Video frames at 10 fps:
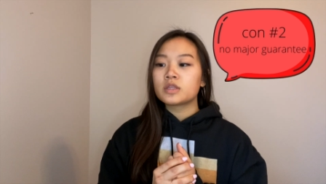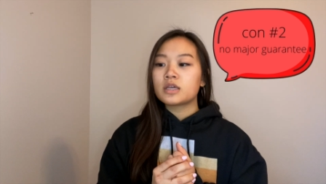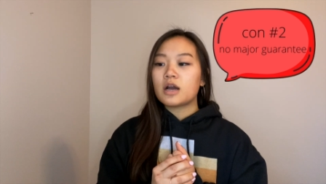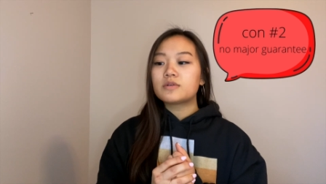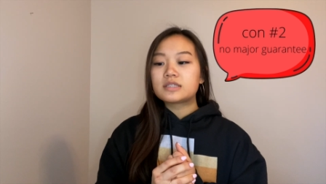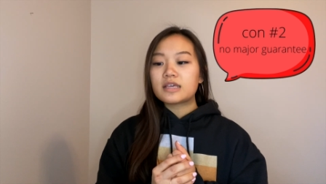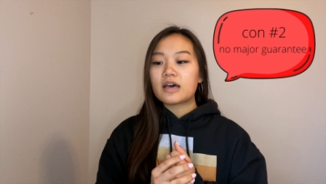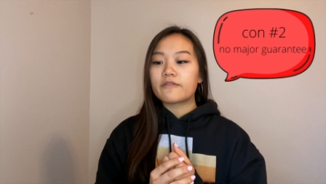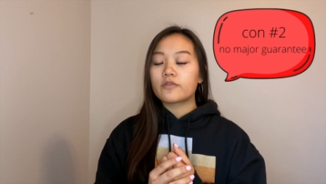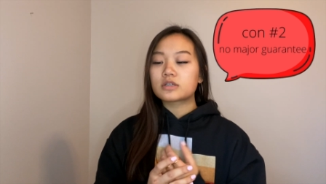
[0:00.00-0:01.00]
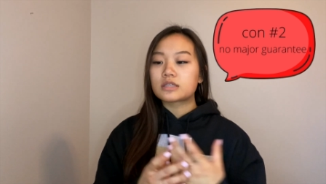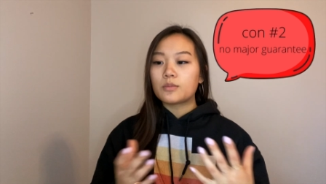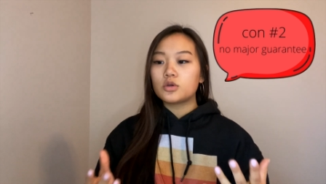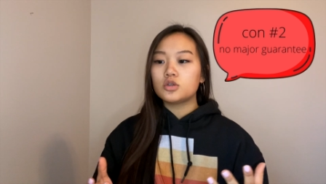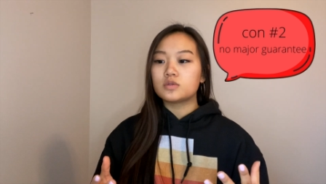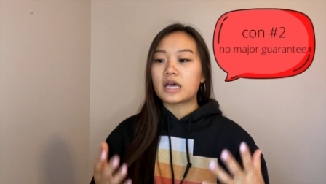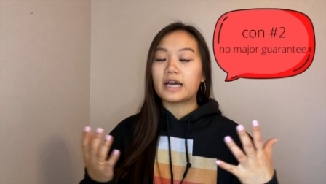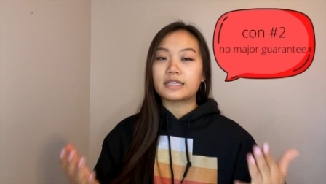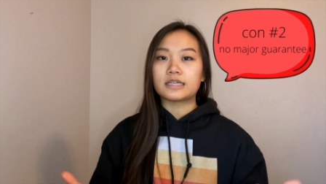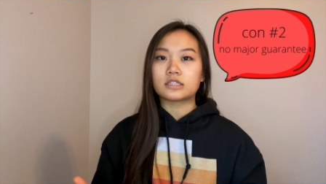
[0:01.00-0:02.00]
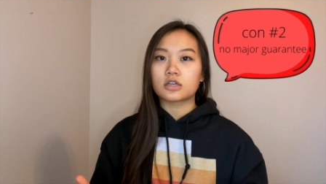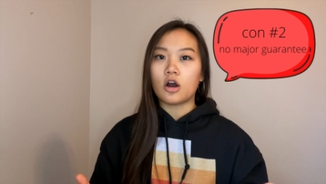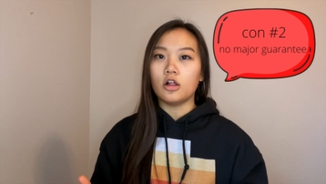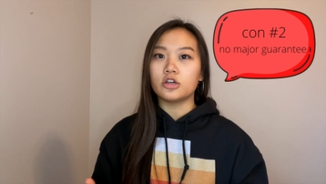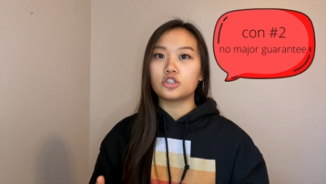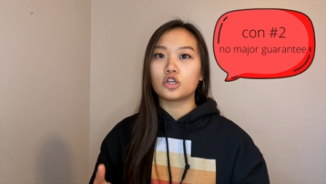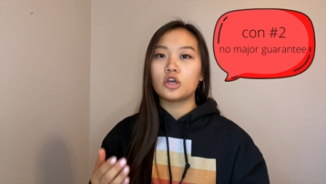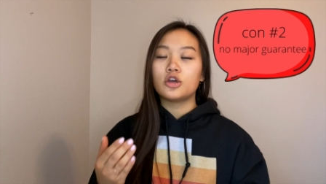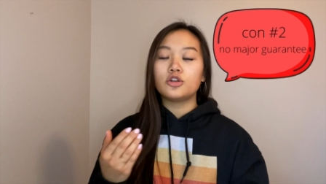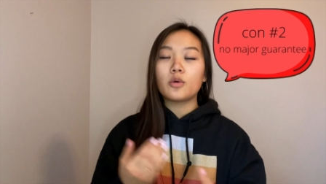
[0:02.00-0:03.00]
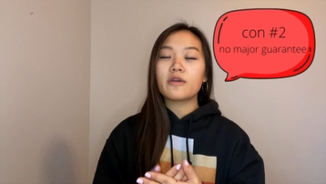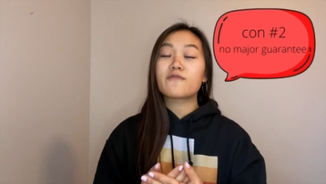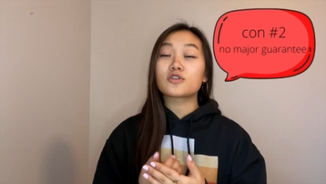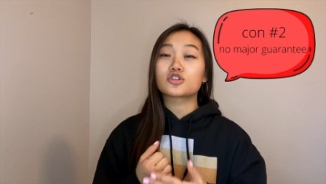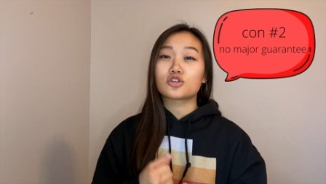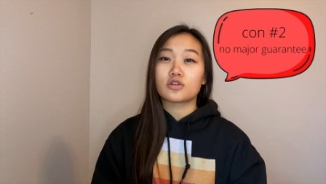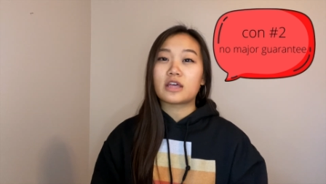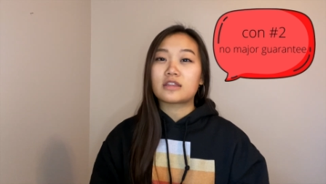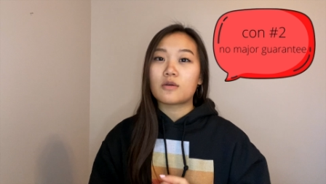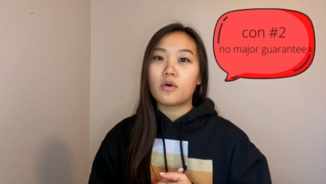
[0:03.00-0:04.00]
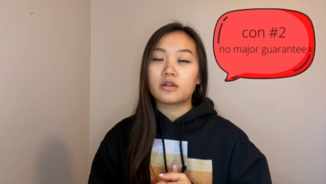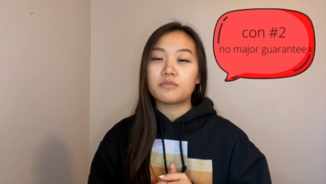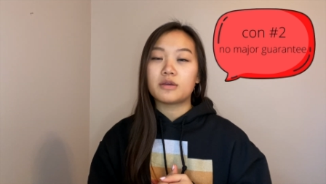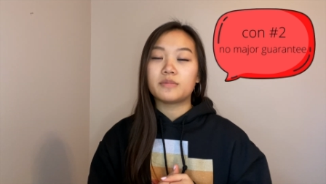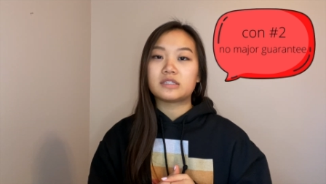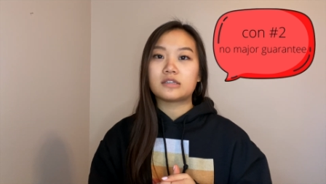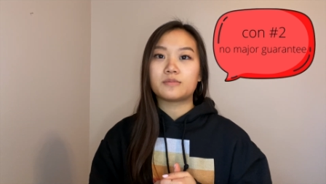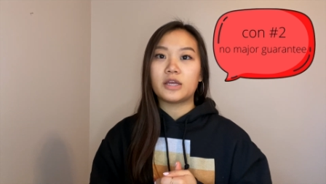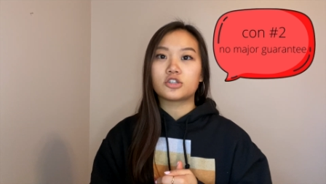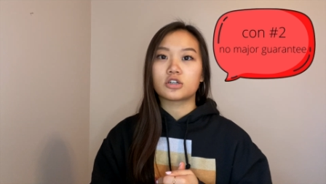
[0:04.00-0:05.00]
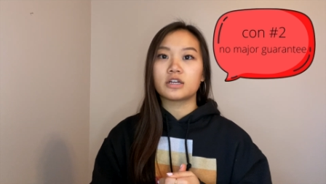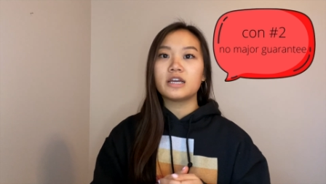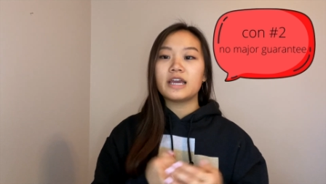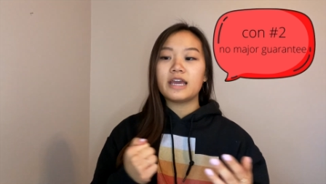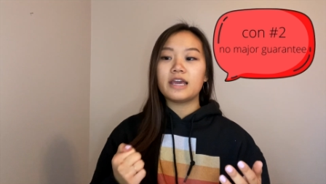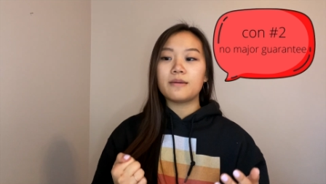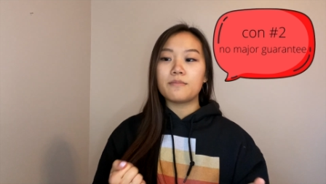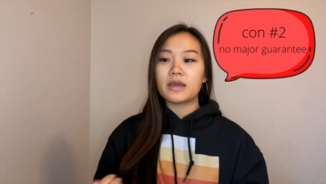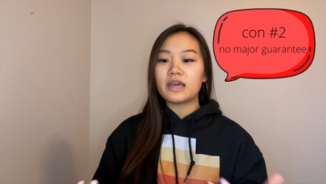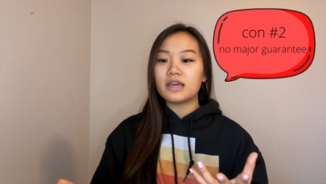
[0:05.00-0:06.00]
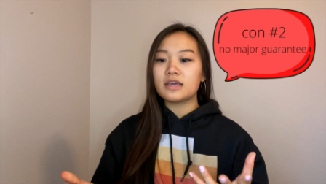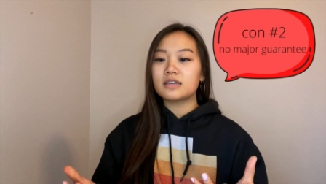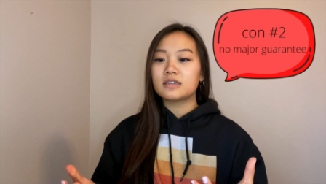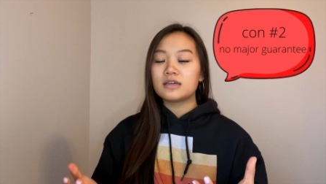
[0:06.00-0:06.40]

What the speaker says: I would say that for someone who's heading into college, knowing for sure that they want to be a business major, it may